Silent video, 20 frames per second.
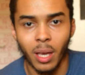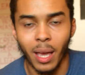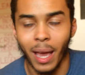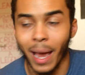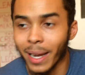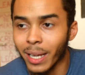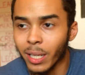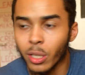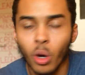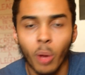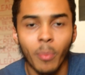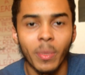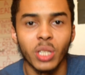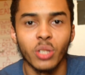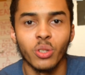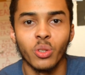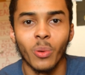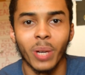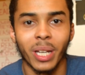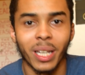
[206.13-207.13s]
And he got me to
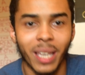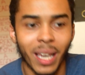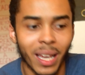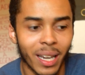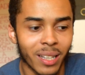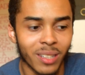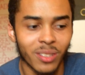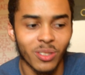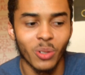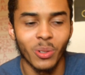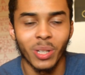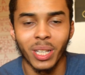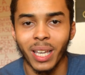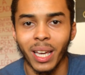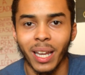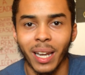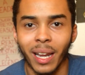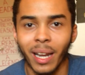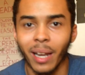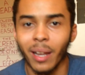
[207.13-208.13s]
do it again and do it
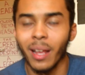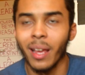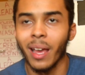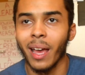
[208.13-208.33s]
again, and